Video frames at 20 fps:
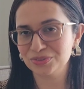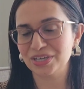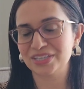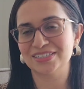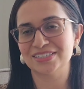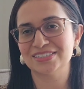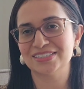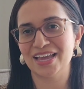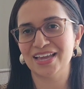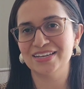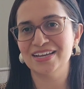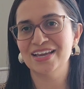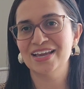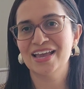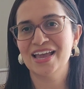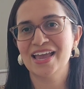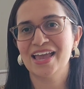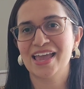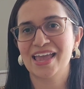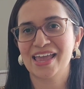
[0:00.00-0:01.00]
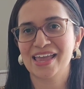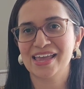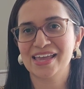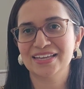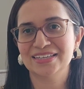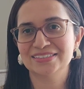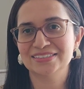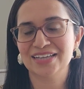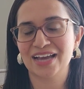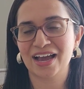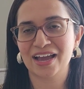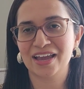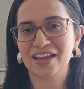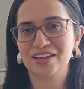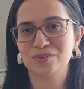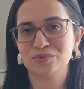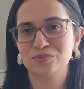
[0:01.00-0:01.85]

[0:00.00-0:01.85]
as I said. And I